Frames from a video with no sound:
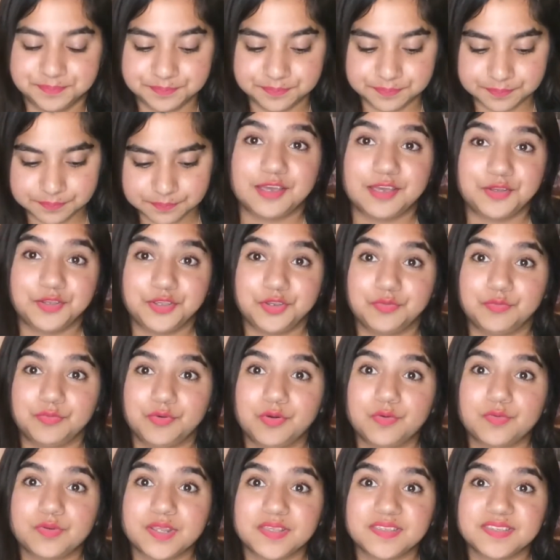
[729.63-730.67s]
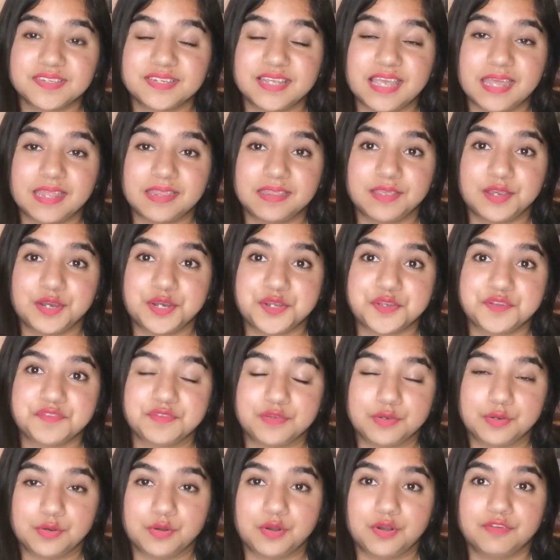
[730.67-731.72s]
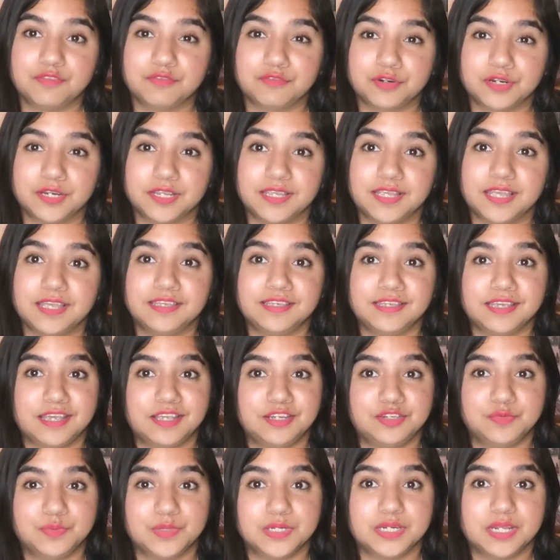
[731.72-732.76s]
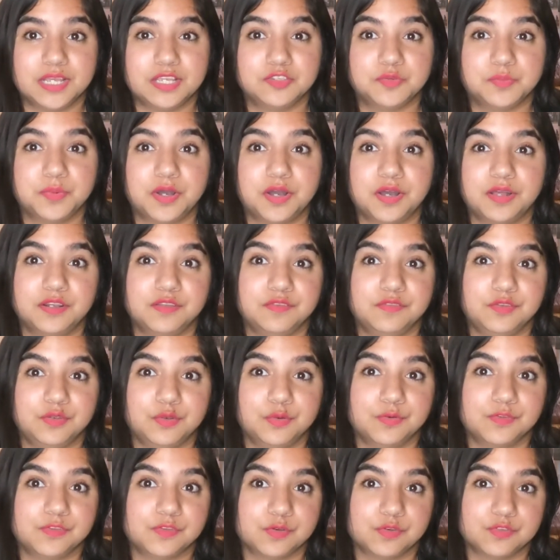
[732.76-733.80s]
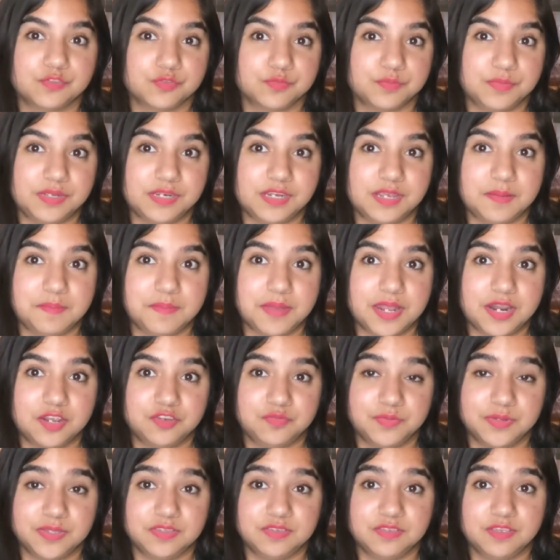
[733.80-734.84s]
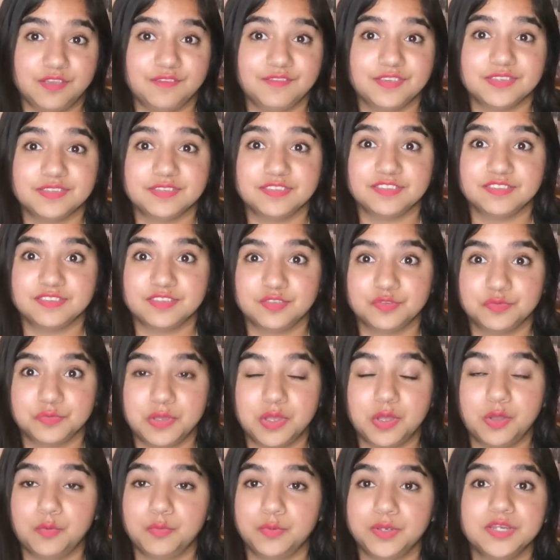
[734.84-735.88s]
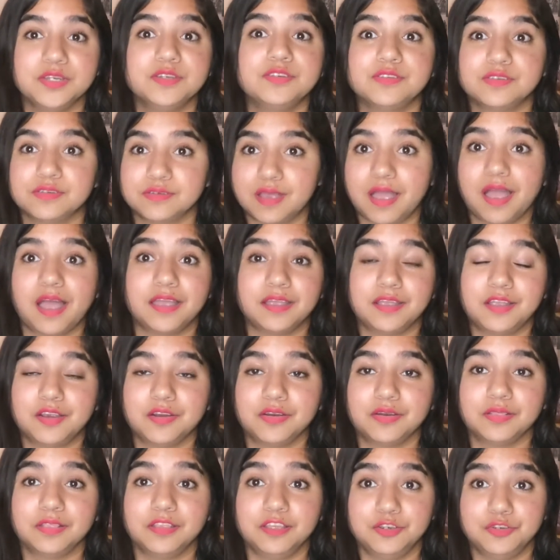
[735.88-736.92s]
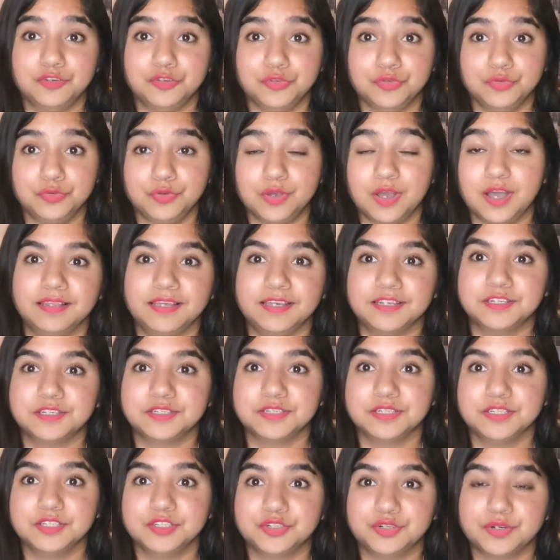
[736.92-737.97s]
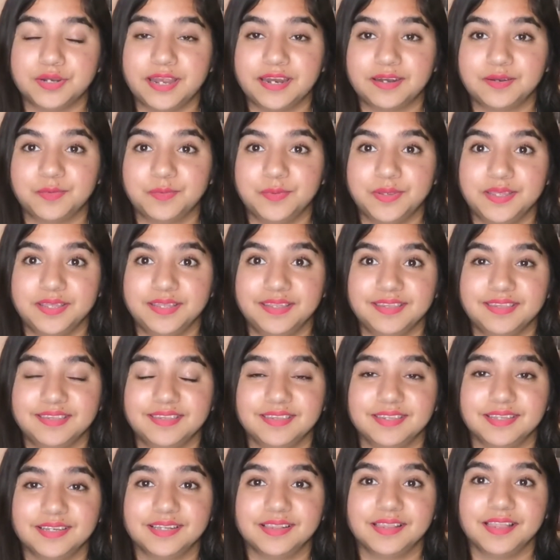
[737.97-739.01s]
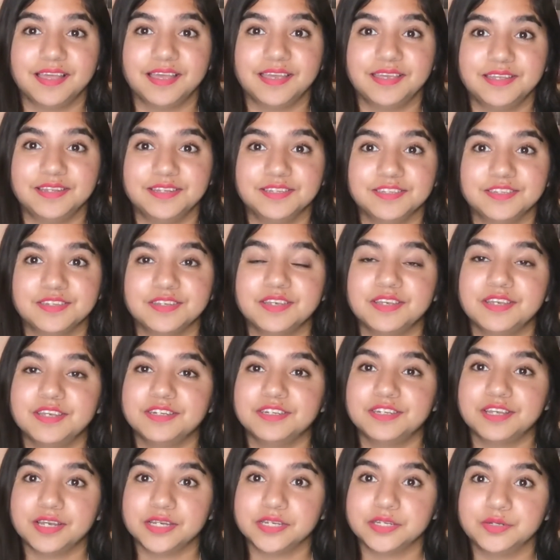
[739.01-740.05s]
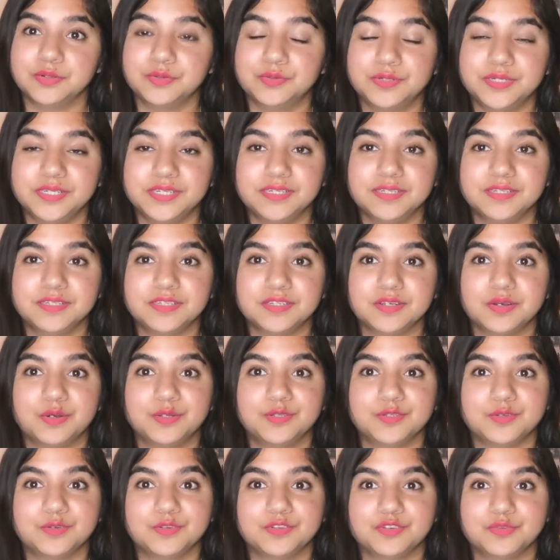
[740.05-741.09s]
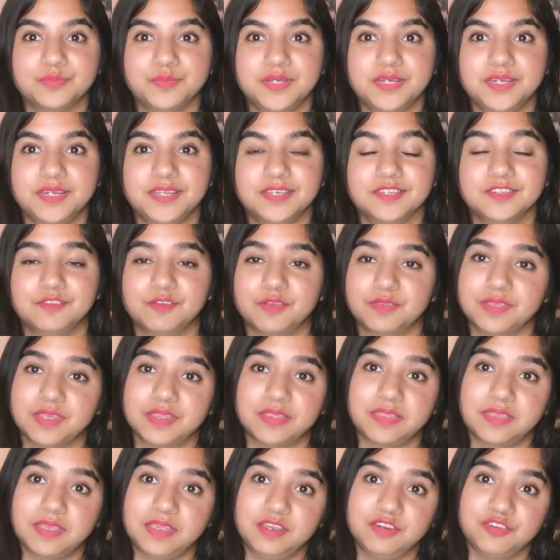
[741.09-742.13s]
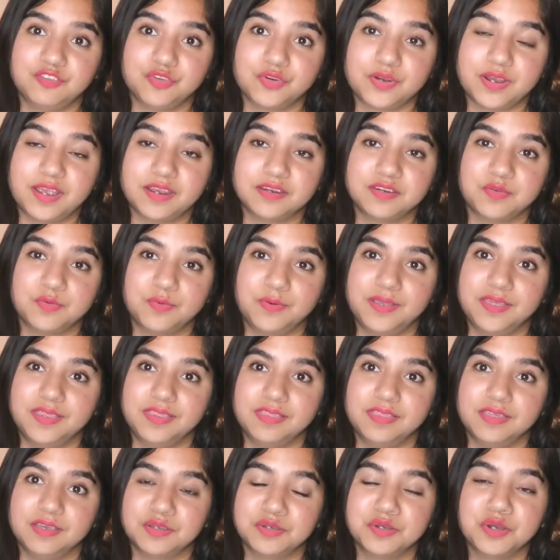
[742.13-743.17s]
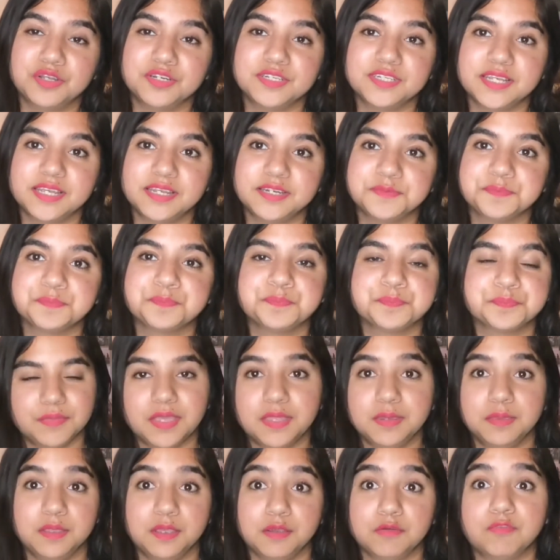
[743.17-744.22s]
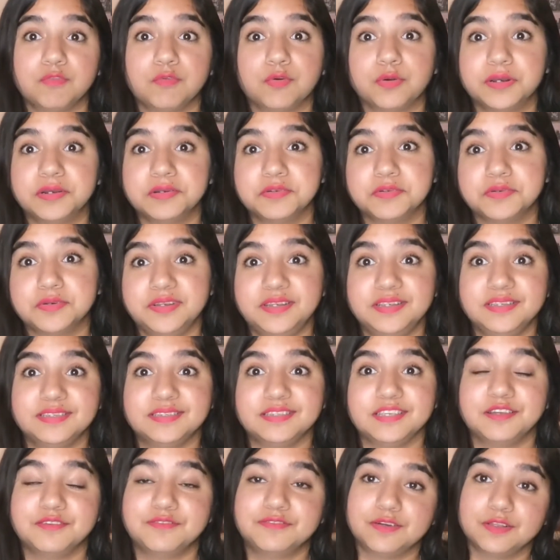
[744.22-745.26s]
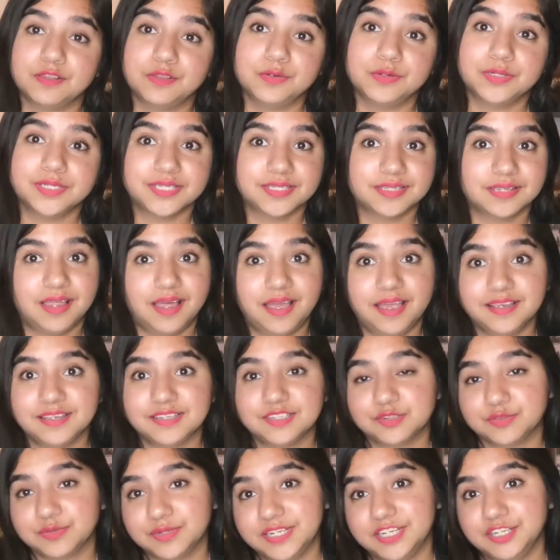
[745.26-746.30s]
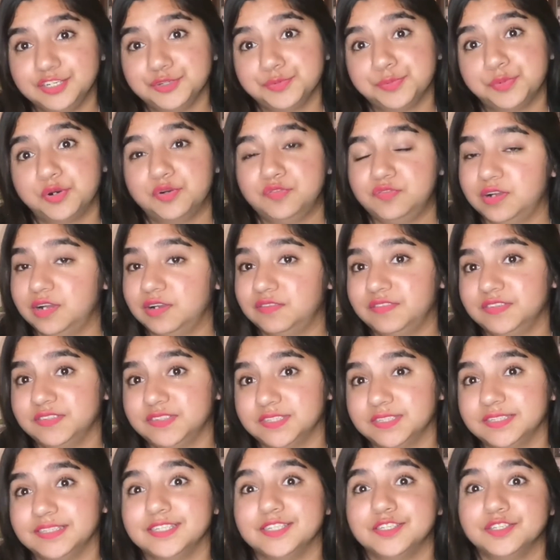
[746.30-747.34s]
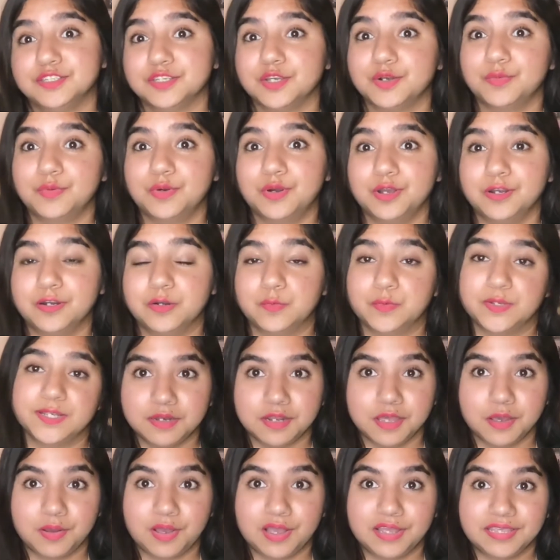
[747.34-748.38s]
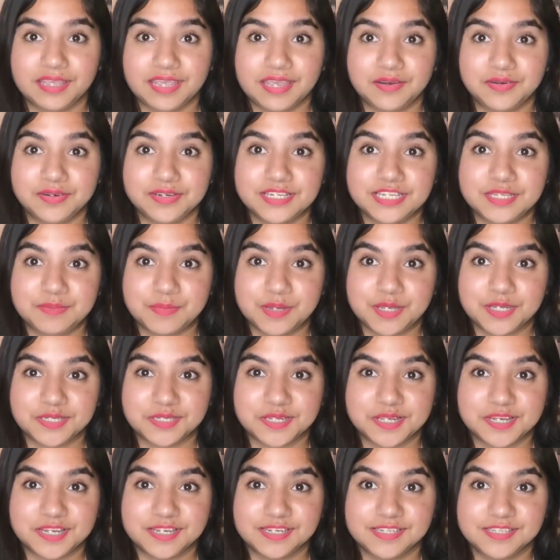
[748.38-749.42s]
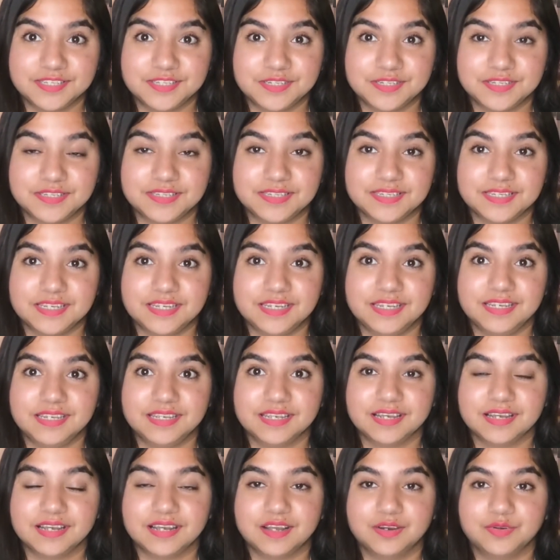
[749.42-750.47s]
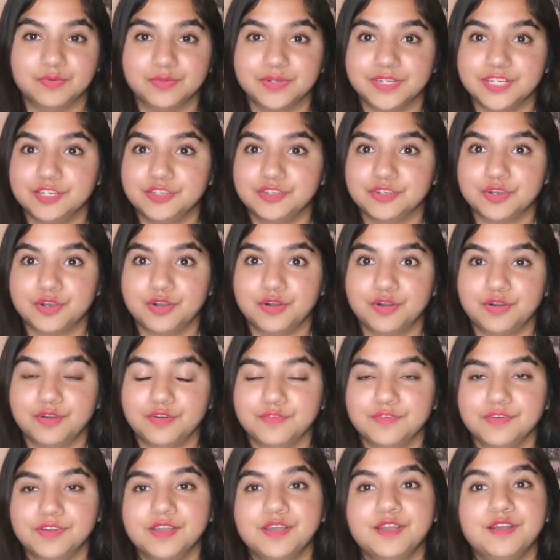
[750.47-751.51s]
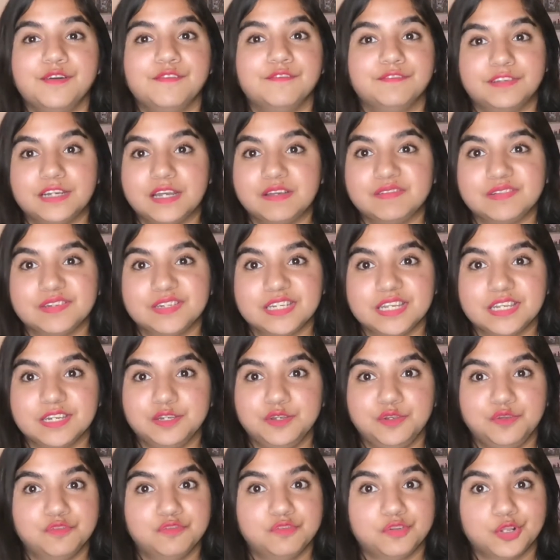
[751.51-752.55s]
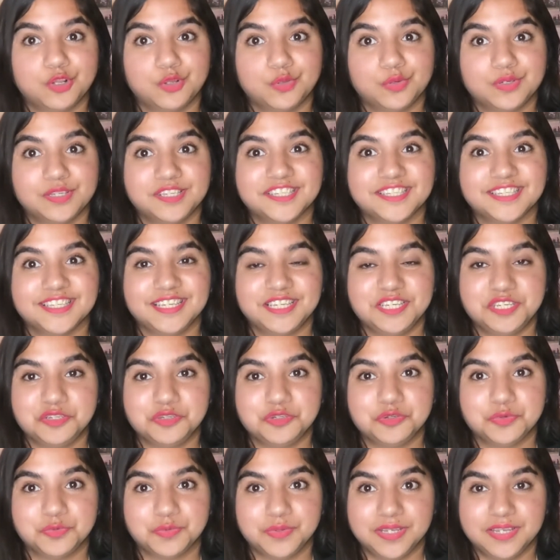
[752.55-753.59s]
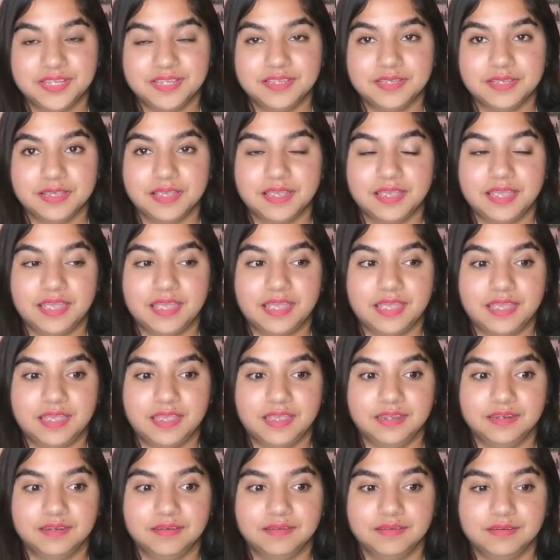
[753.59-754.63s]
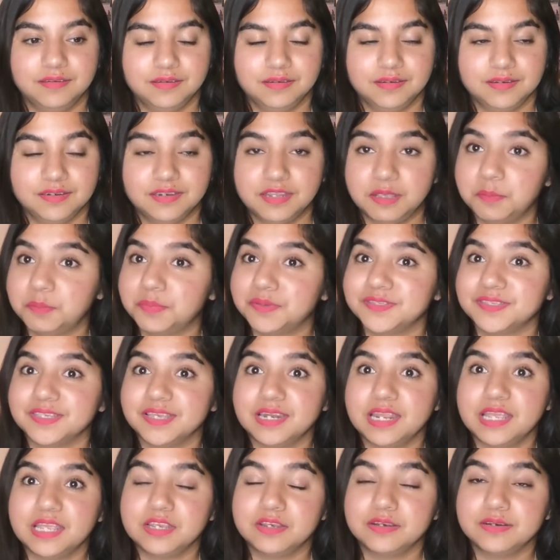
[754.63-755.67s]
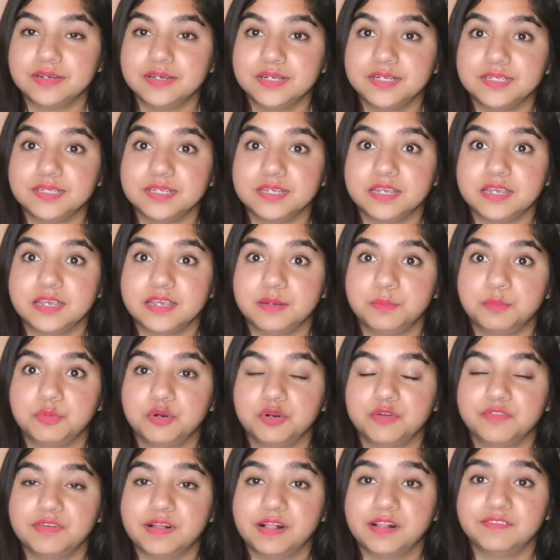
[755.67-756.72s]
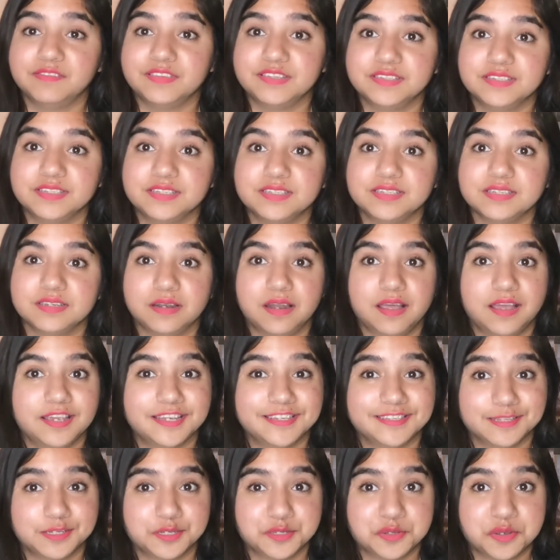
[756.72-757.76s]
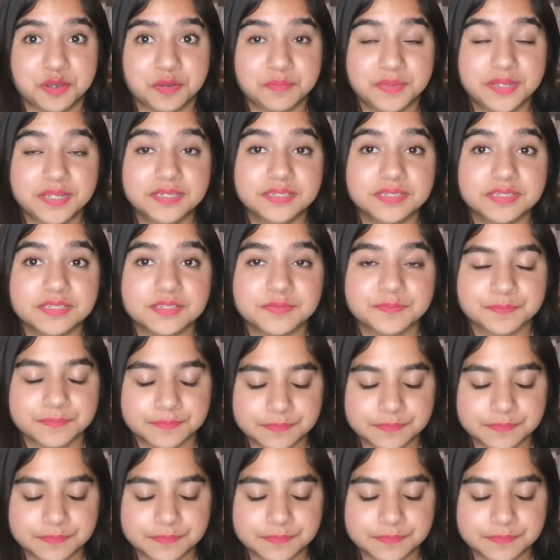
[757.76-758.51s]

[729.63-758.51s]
Now your role doesn't end there if you're offering engagement as part of your social media management services as well, which I currently do. I like to interact with the client's target audience on social media so that they interact with their content and therefore increase their followers, likes, reach, profile visits, and so on. Now I guarantee my clients to see a reach of 5 to 10 new followers each week and 10% increase in profile visits, likes, and comments.